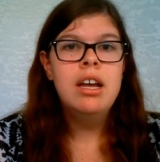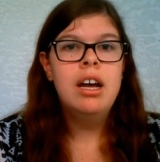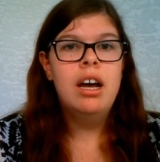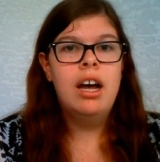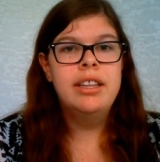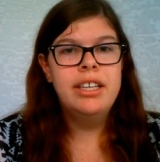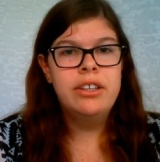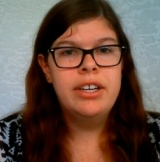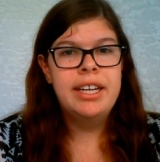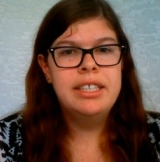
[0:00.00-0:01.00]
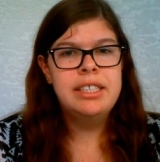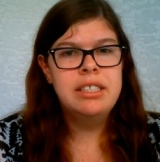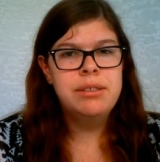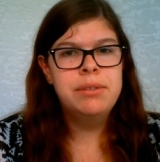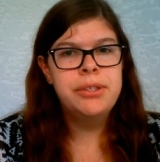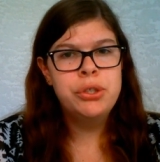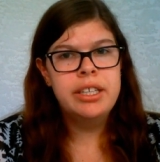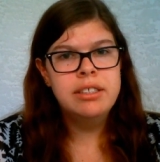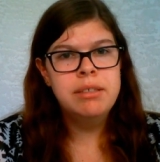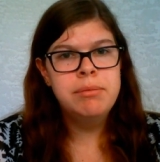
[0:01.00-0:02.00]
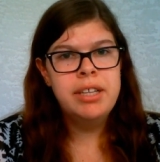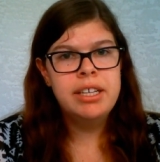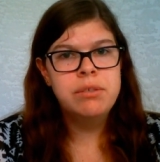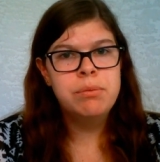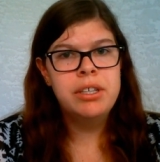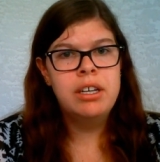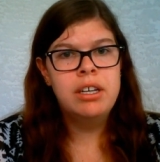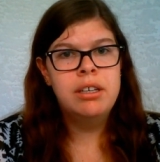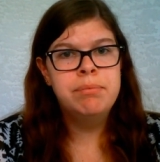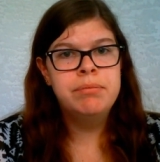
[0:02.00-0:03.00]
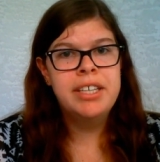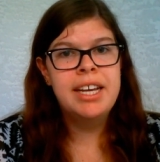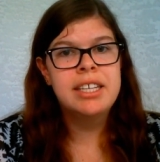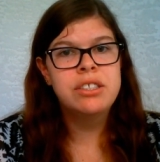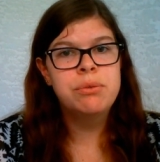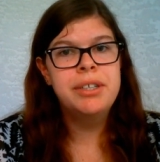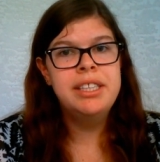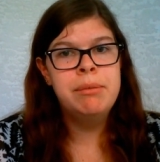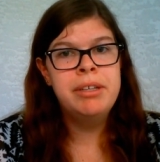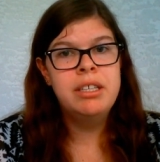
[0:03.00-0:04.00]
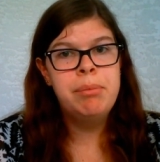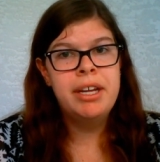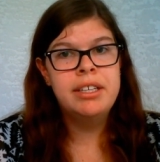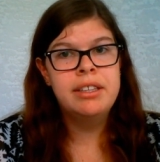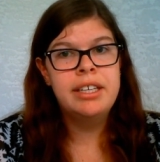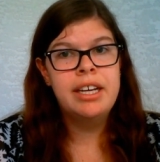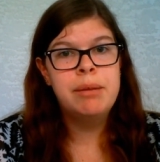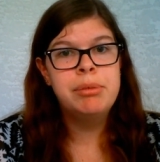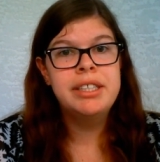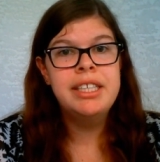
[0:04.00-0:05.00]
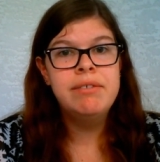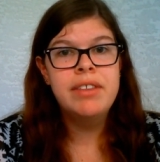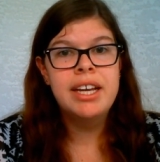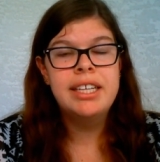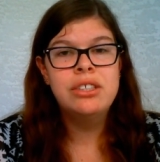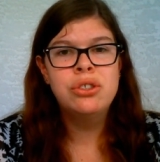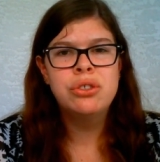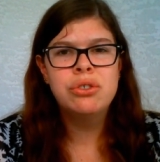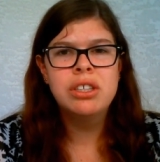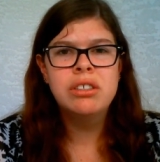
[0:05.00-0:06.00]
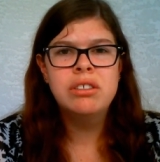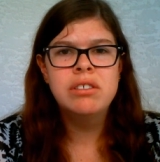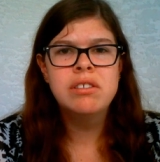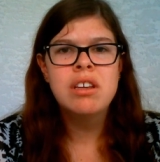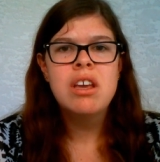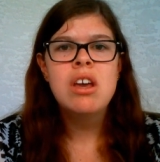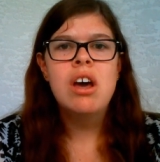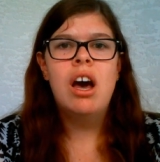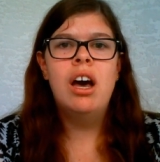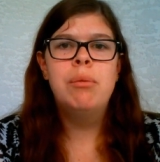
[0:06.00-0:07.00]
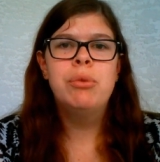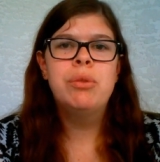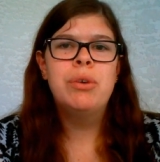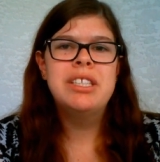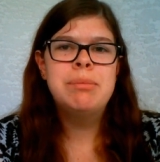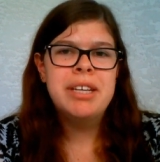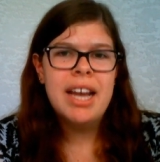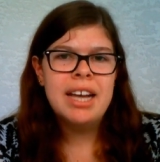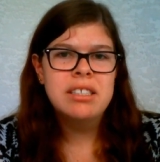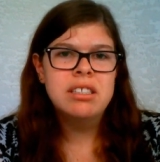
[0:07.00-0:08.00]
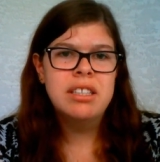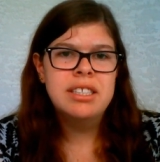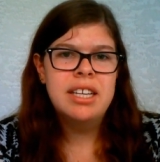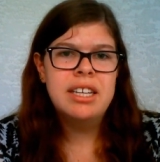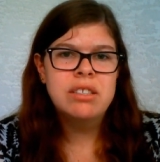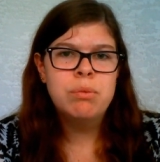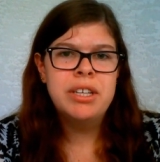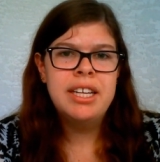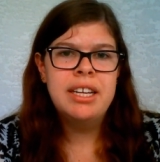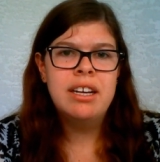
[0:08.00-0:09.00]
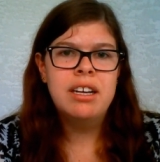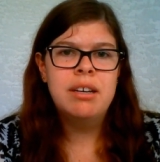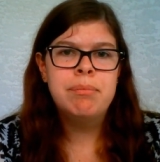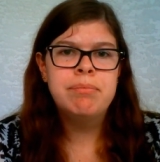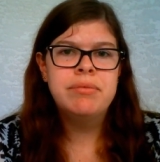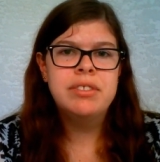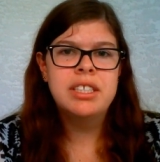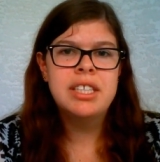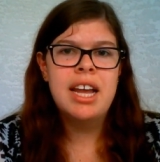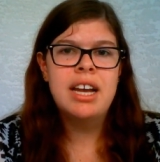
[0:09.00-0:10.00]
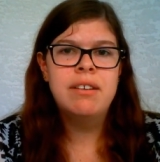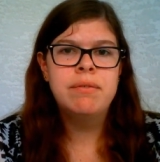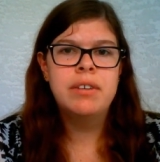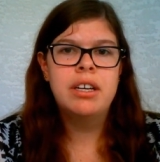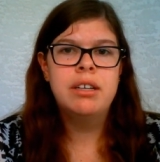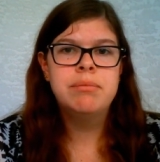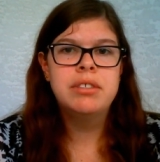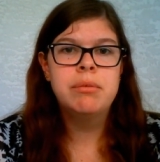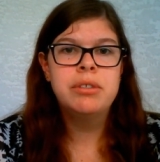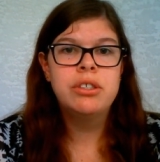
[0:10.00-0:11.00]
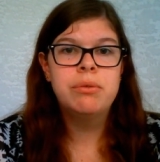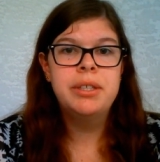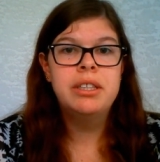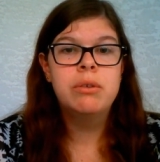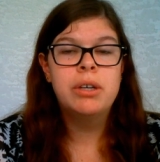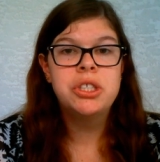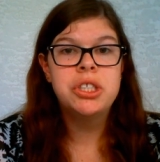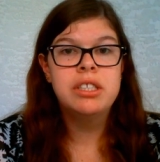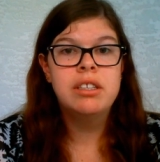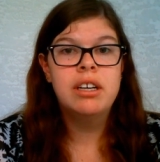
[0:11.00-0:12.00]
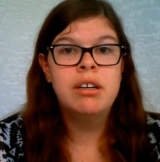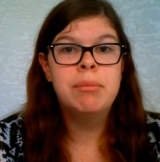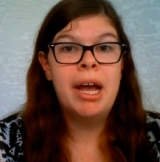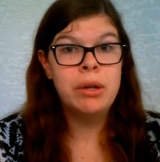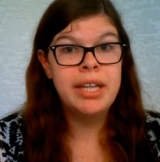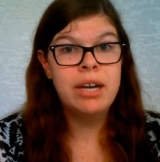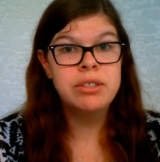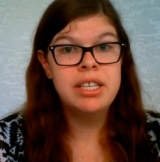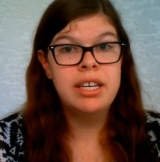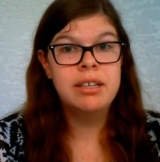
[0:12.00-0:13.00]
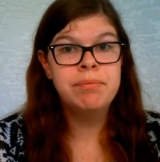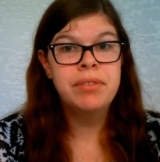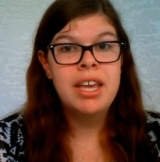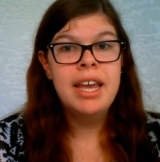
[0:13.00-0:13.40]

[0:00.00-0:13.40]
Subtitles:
On the other hand, he seems to be struggling on some tests when he has to read them independently. I believe that he struggles with what is being asked on the test when he doesn't have someone to read the question out loud to him.